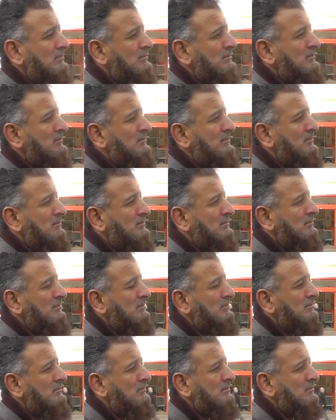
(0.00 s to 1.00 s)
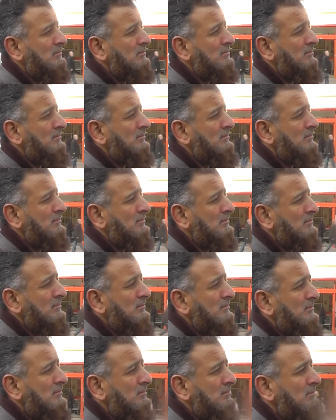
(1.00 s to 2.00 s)

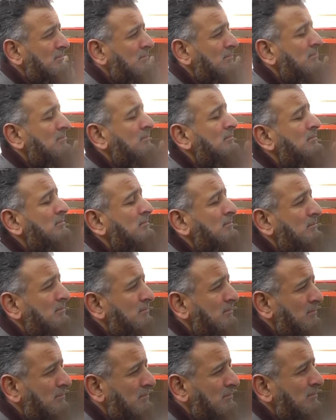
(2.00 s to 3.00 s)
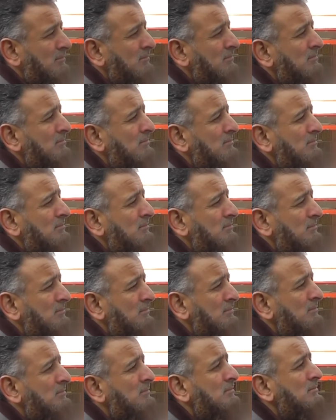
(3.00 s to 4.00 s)

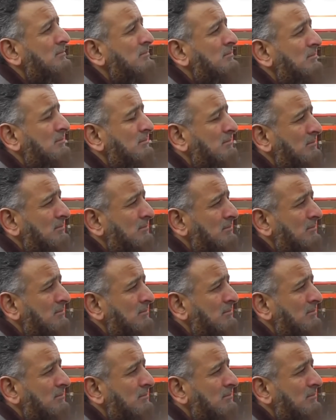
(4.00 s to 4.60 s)
The person shown says nothing.